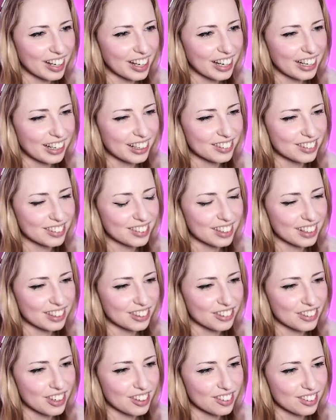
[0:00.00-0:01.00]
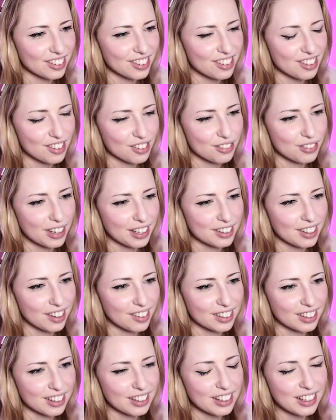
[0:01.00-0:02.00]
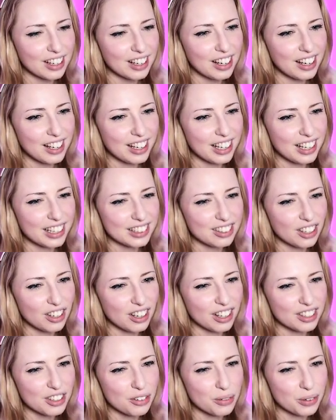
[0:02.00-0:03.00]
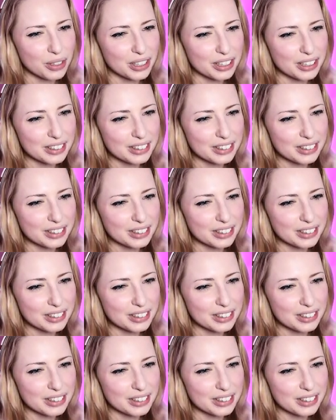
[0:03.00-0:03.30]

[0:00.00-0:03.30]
Great, I'm just getting arrested. Into this is the fantastic. Police car. I don't I don't want